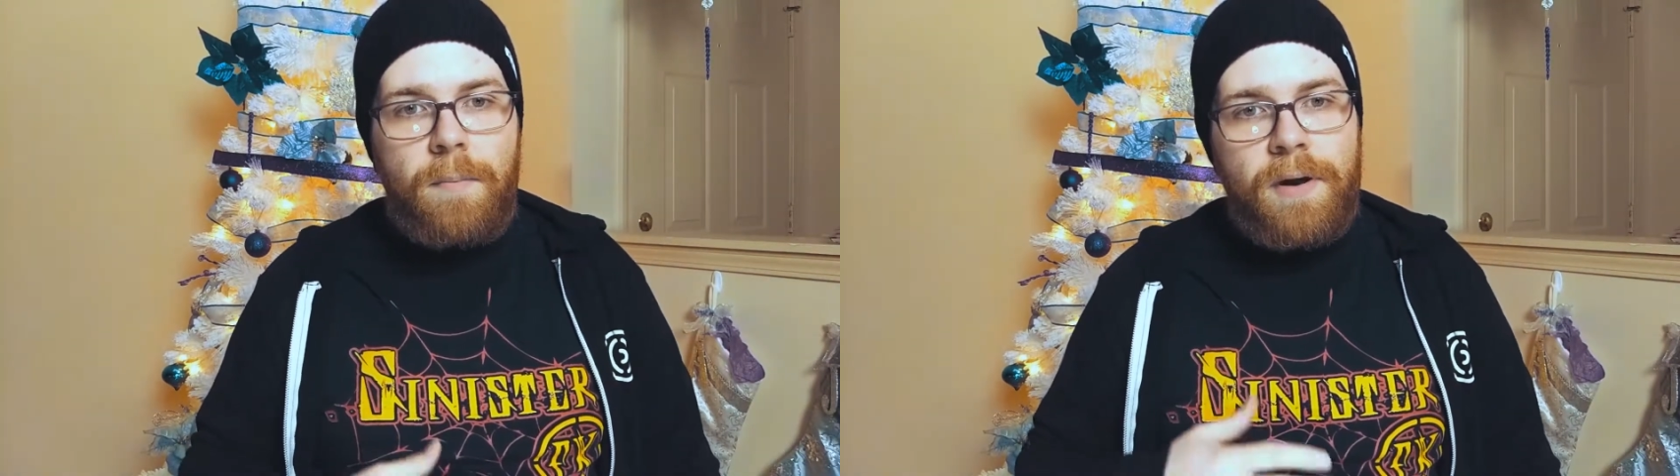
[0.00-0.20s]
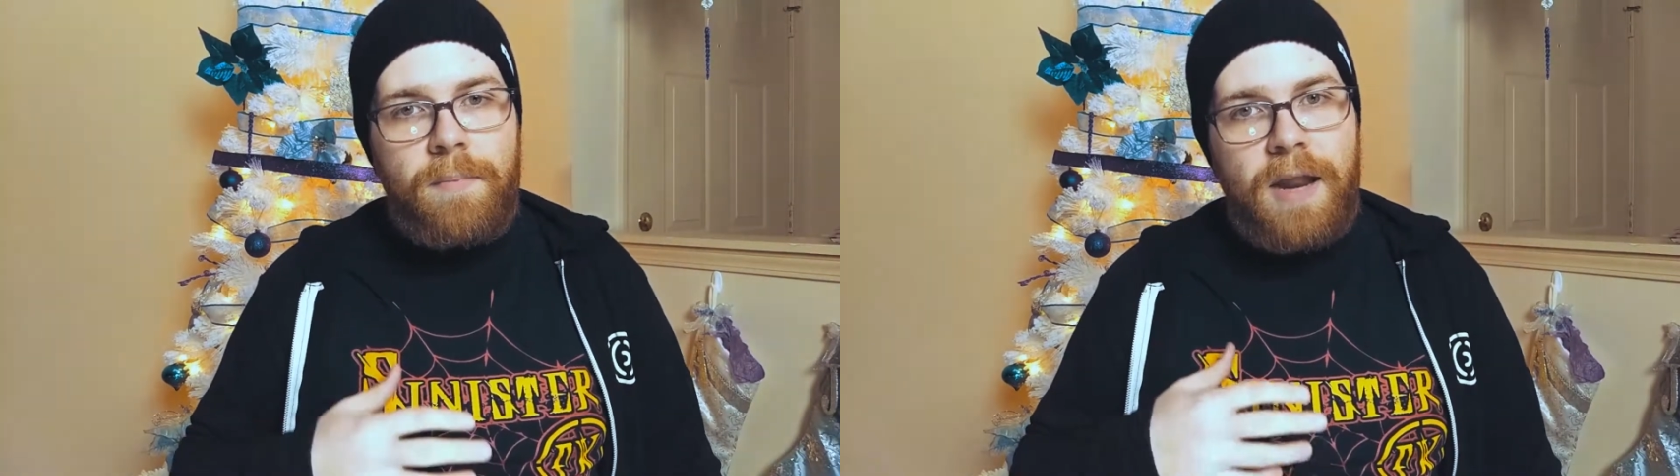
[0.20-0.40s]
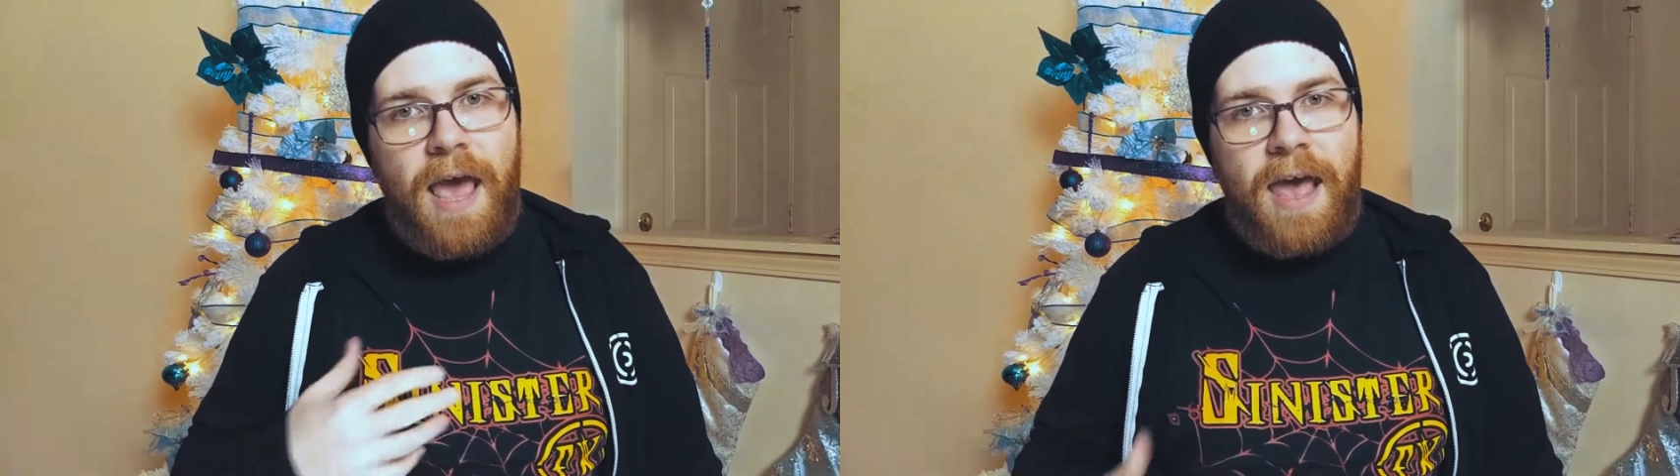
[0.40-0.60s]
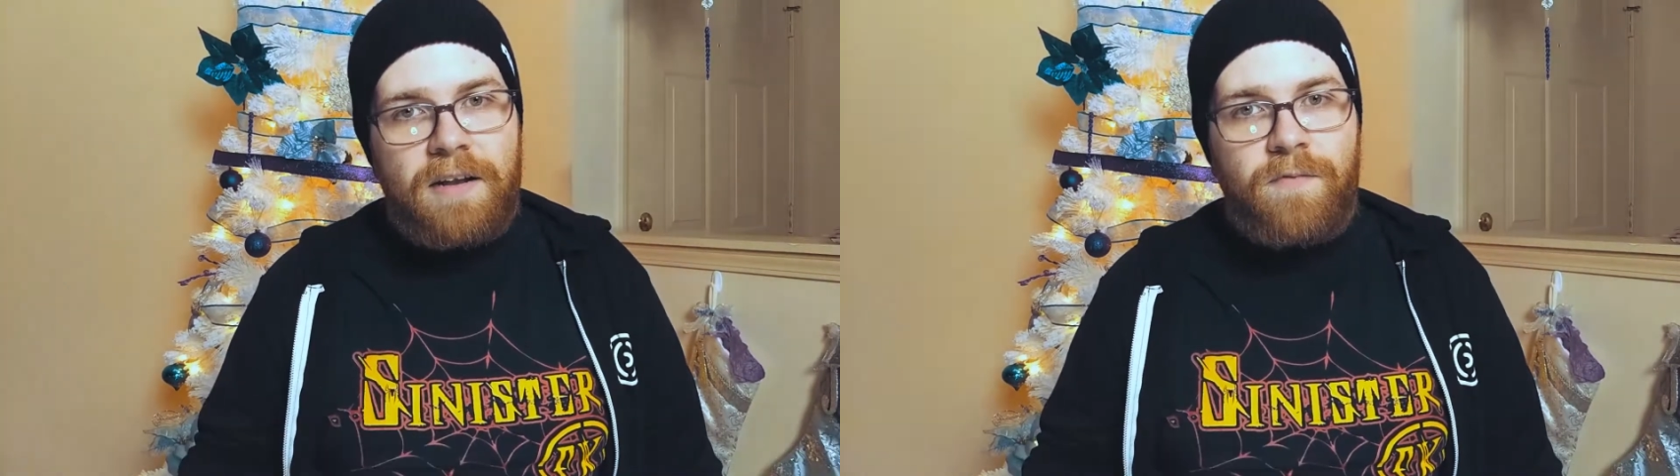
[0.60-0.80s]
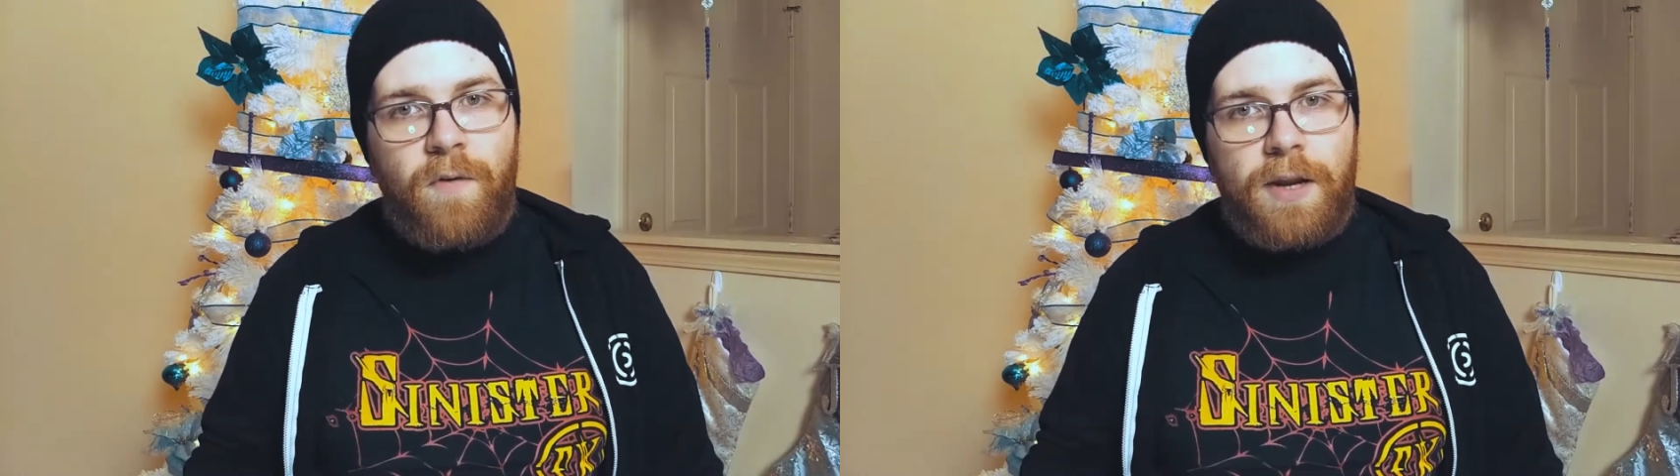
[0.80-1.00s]
but I'm going to
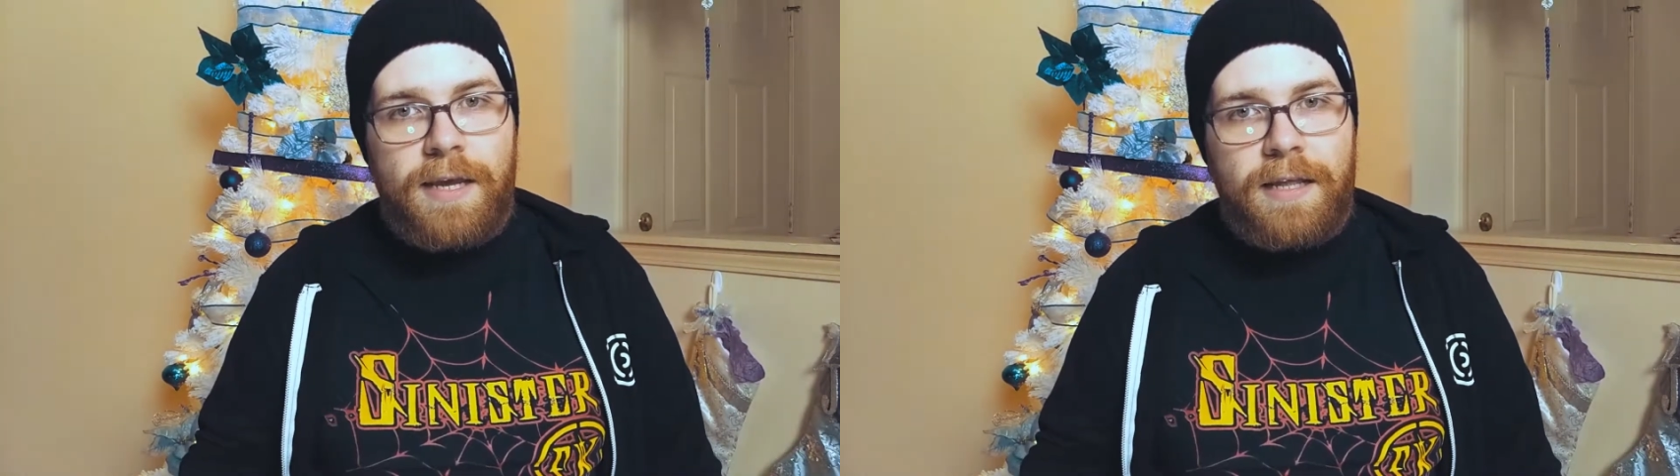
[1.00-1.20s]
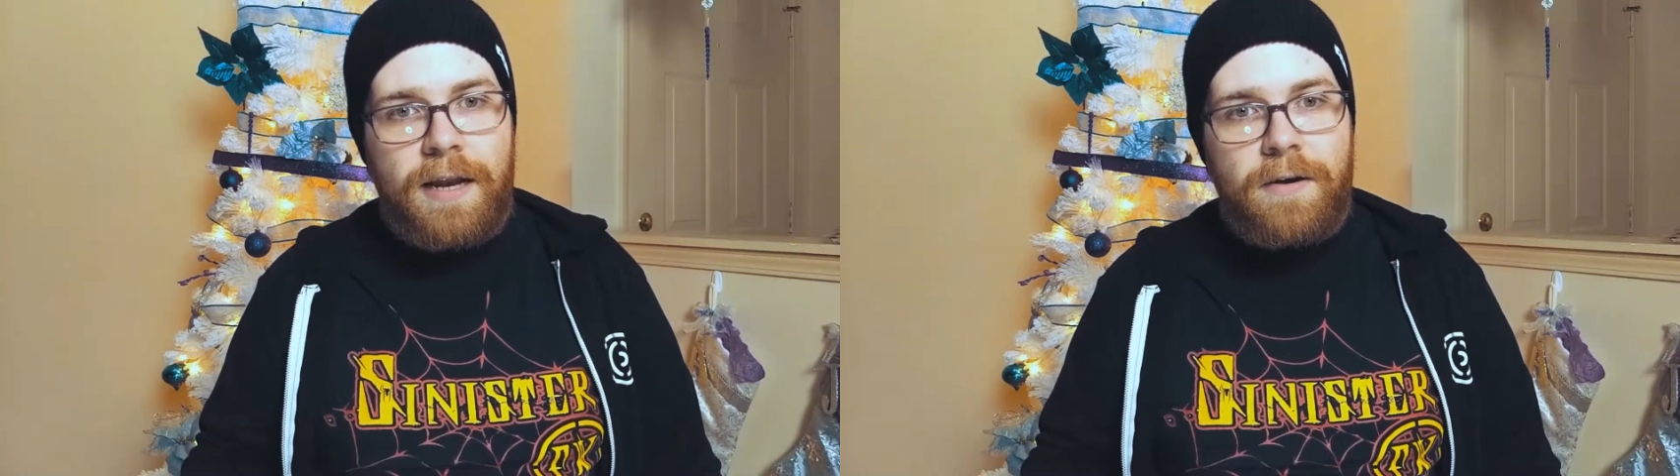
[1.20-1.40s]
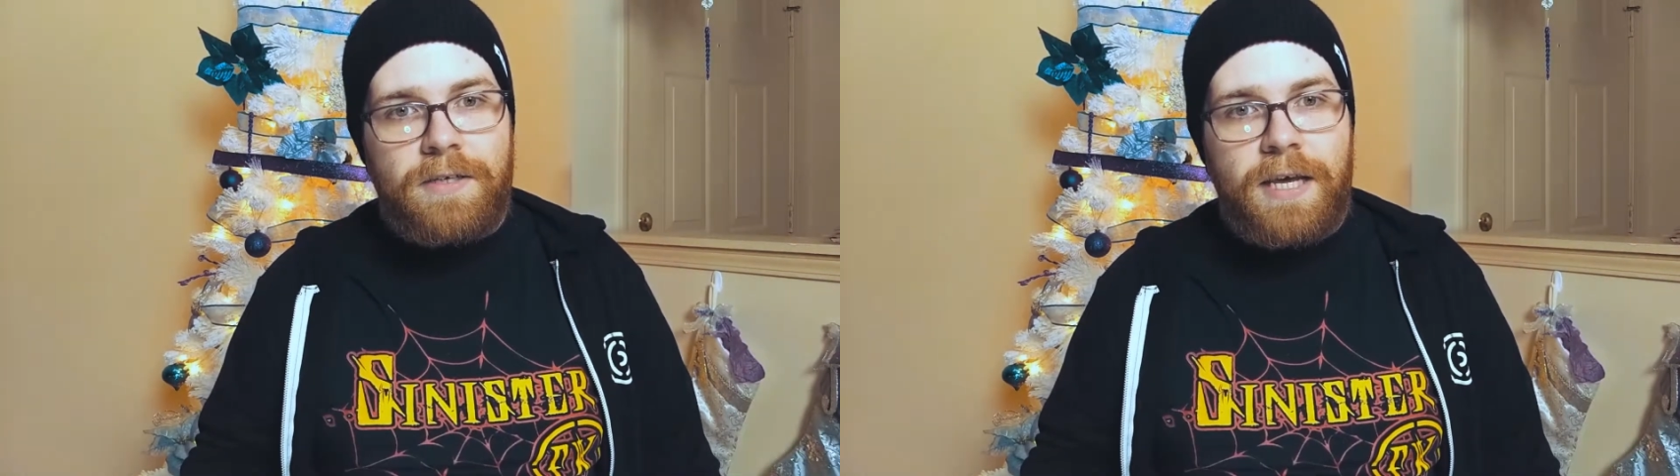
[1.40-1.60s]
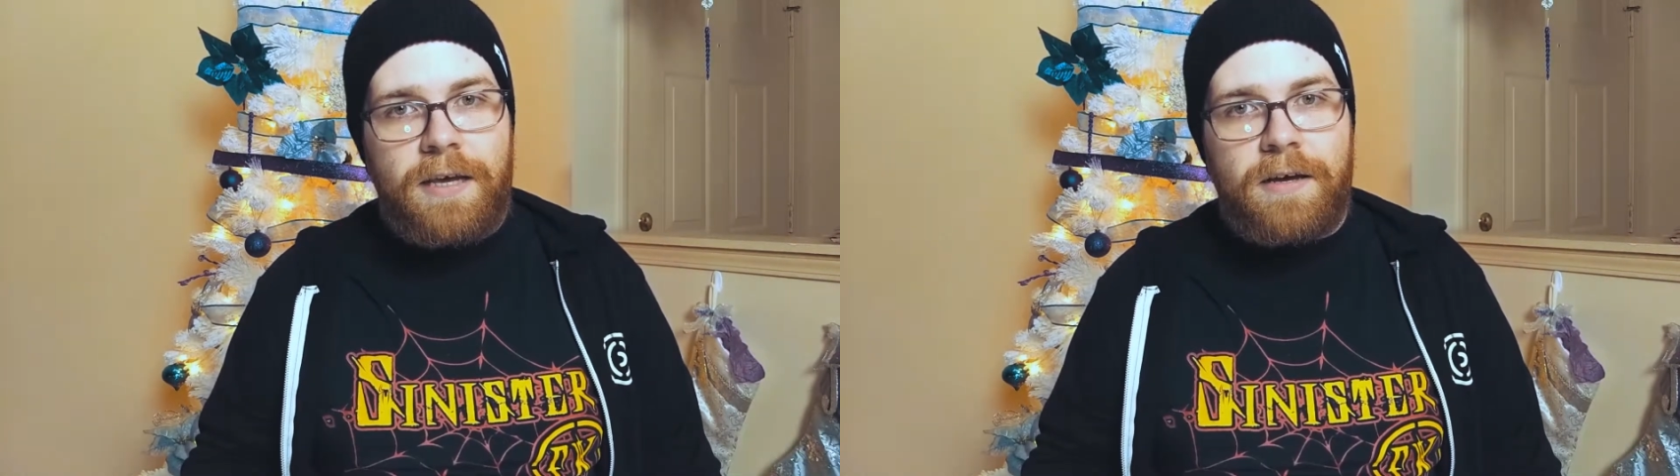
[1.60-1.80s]
act funny and entertain